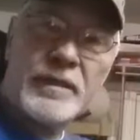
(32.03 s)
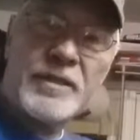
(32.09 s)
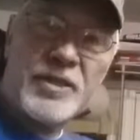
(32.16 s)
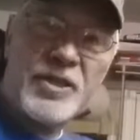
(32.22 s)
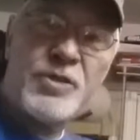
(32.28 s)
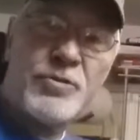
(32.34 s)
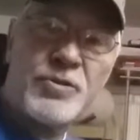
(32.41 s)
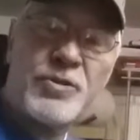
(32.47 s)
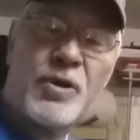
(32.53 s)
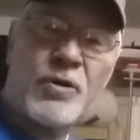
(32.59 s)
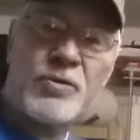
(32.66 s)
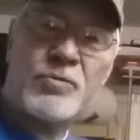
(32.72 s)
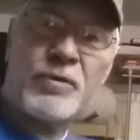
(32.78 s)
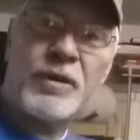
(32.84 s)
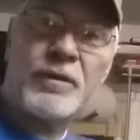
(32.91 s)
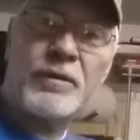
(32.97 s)
It's a used
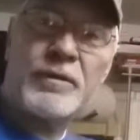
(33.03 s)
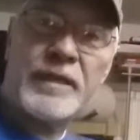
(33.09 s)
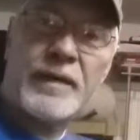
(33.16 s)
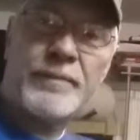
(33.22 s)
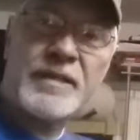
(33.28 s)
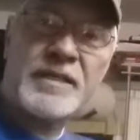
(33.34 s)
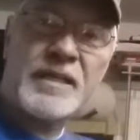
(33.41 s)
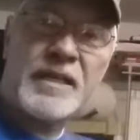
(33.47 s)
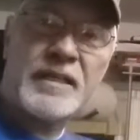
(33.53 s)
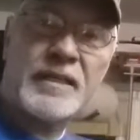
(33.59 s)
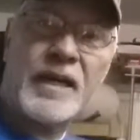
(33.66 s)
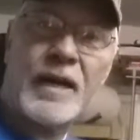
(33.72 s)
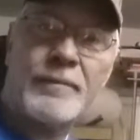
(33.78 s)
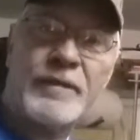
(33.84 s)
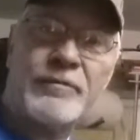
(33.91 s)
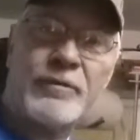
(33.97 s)
hose reel that my son
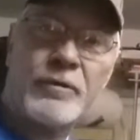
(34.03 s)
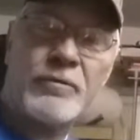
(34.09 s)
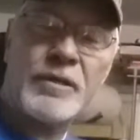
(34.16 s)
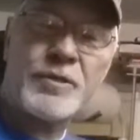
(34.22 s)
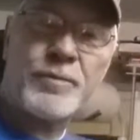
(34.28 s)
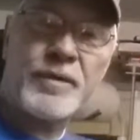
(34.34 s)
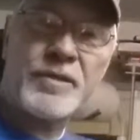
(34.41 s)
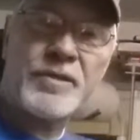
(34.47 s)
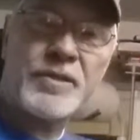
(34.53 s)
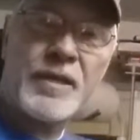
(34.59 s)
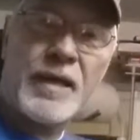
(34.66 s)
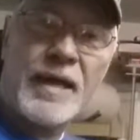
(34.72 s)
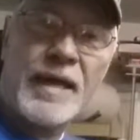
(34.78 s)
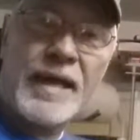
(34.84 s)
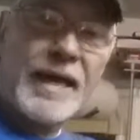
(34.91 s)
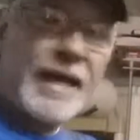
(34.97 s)
got me for Christmas,
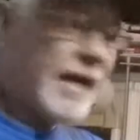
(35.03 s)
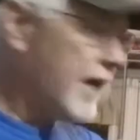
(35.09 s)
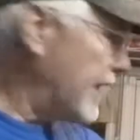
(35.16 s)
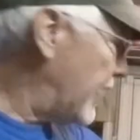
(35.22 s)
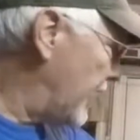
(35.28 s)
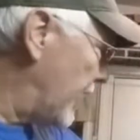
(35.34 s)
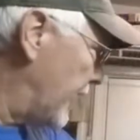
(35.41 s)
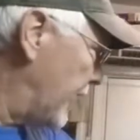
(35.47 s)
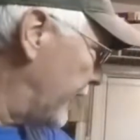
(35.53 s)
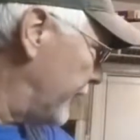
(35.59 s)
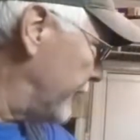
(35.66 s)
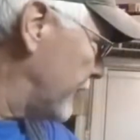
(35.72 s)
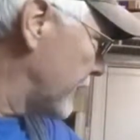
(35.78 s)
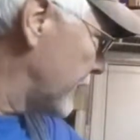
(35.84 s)
and